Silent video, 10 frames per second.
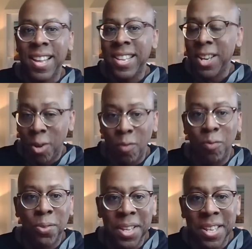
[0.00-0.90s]
Then
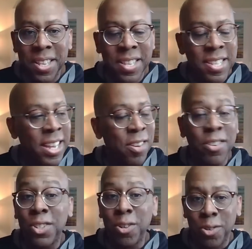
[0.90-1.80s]
hopefully later
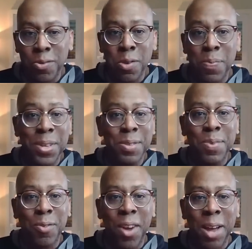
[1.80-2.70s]
this year, you'll be a
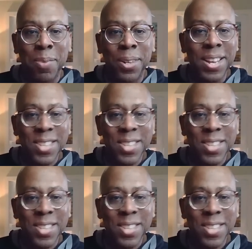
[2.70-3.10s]
subscriber,